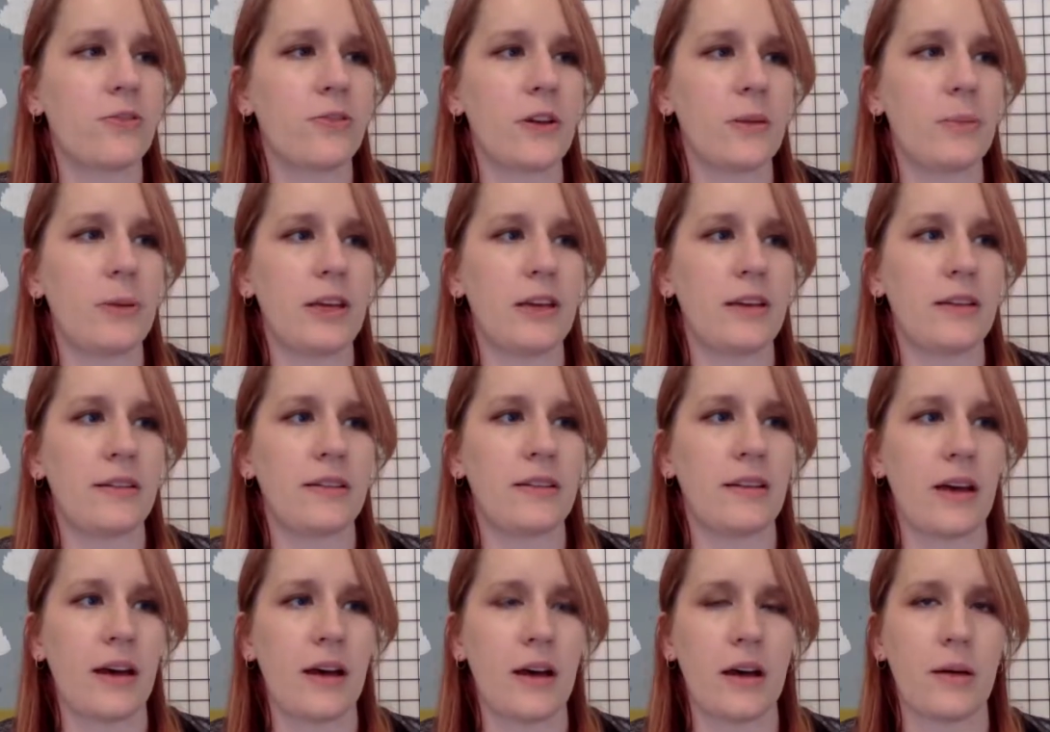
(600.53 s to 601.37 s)
freebie
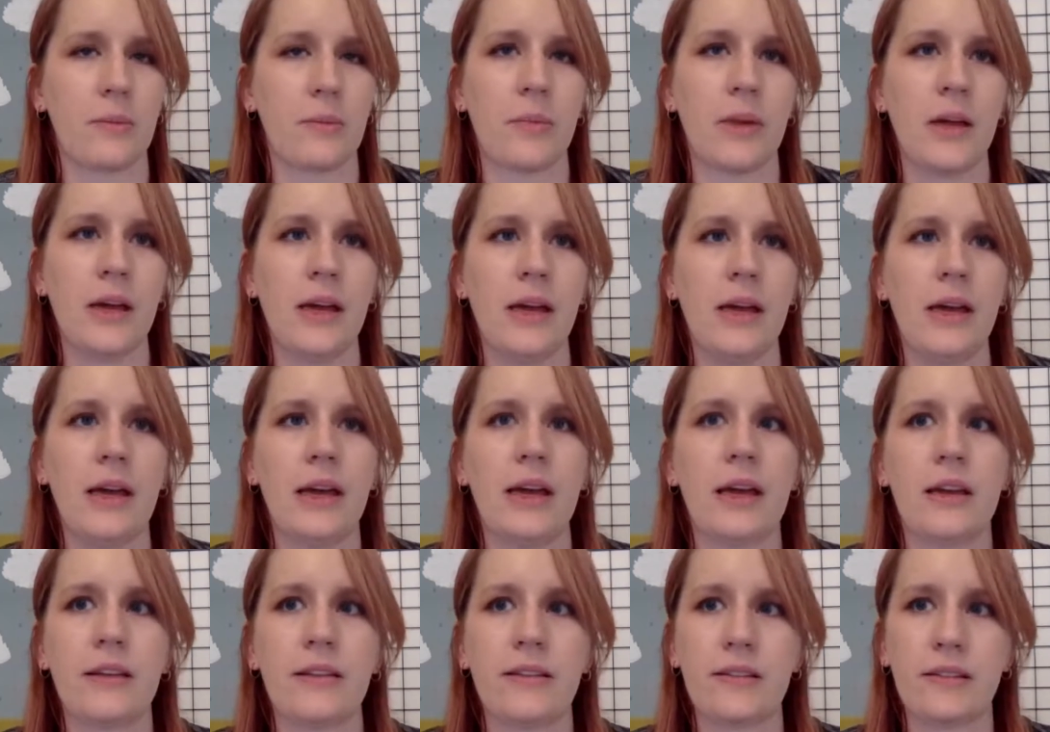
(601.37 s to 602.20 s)
is
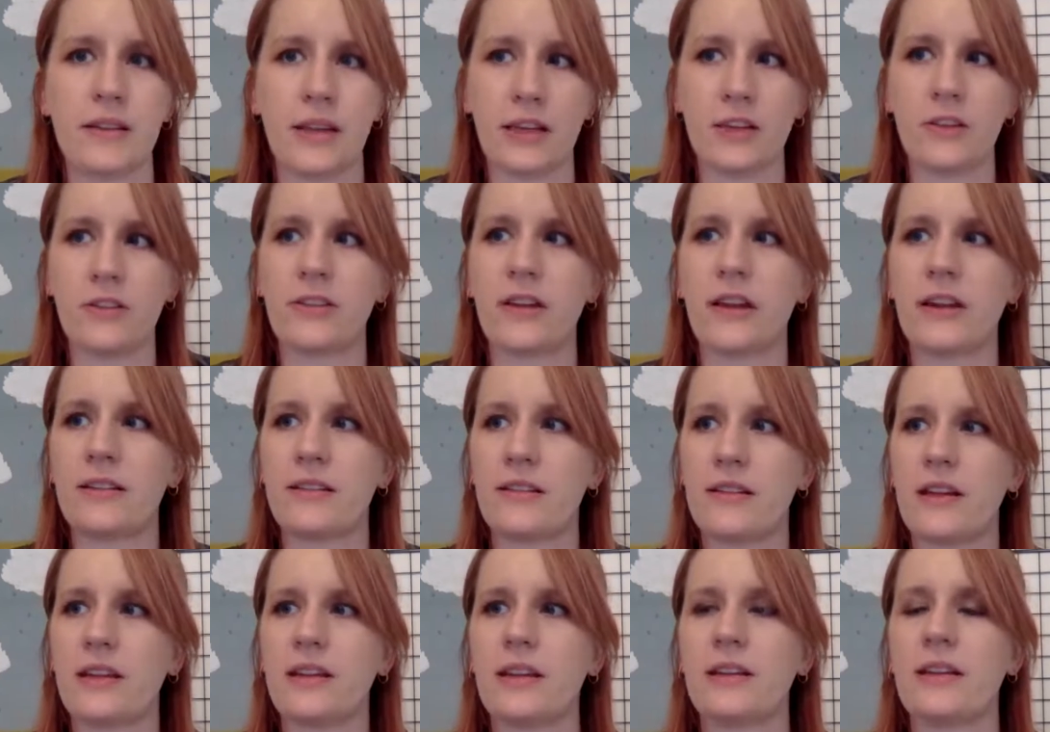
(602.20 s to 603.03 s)
it's like you said, it's
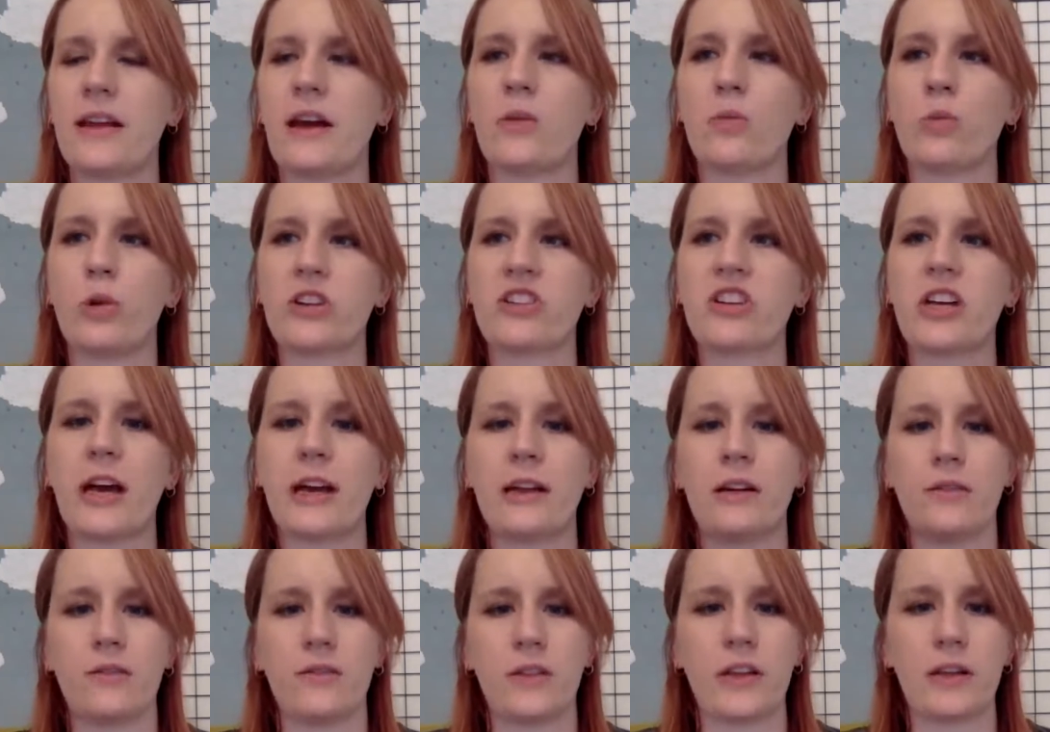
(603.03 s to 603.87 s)
nailing down which
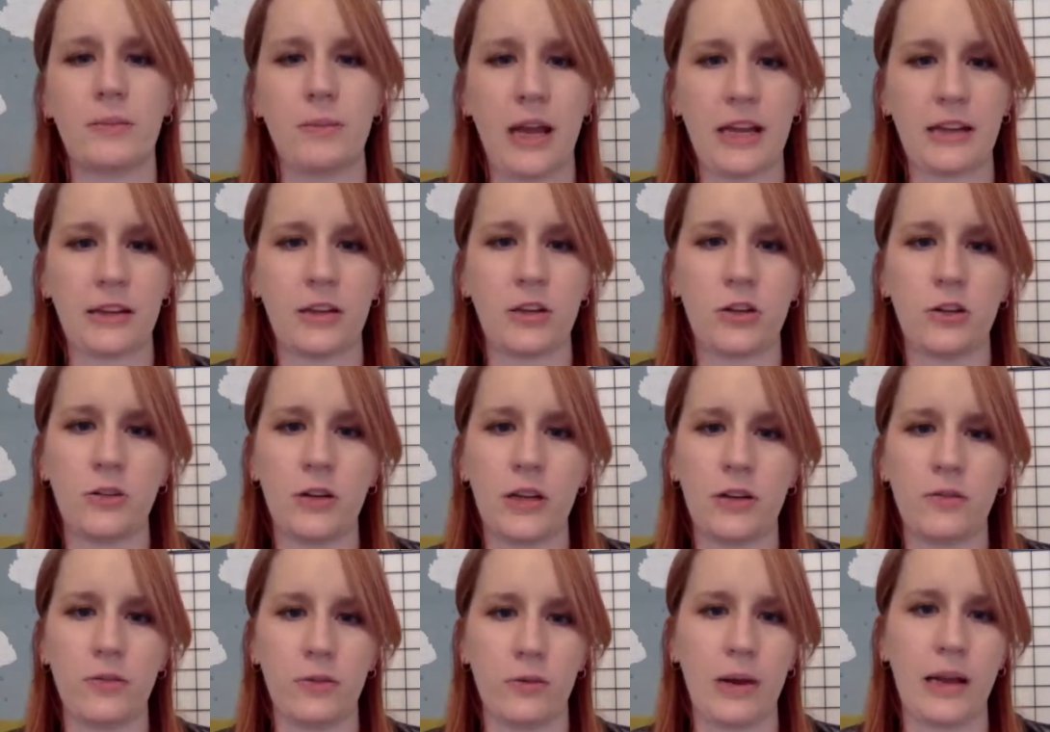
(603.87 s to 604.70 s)
kind of lead magnet you
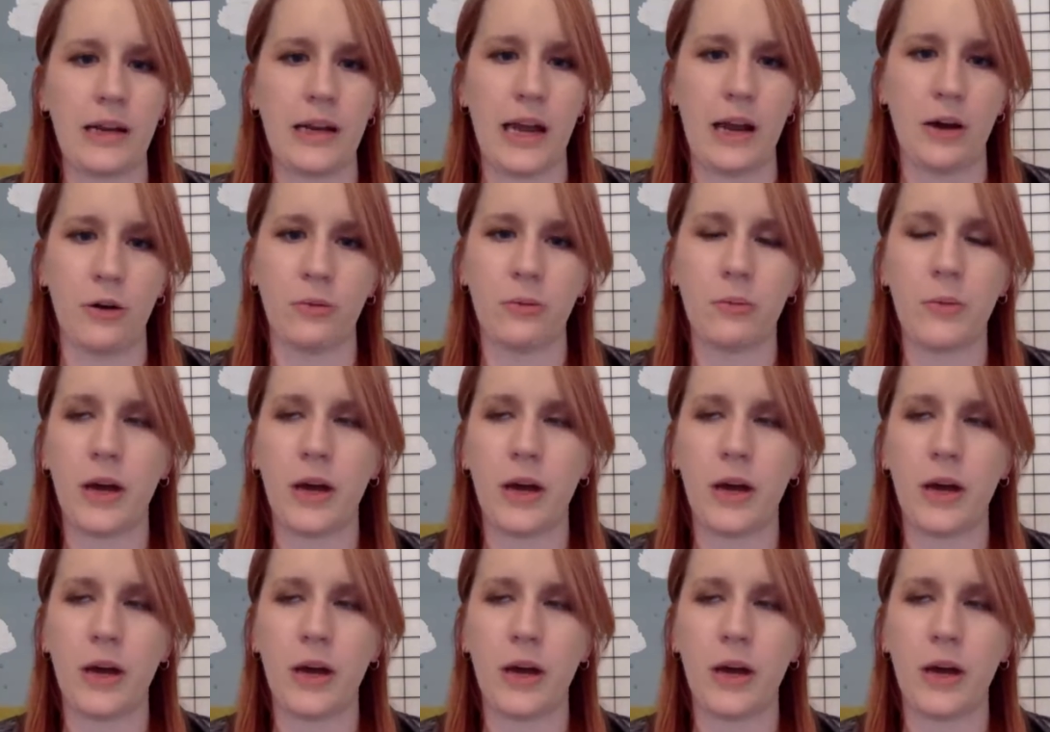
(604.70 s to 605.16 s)
need for right now.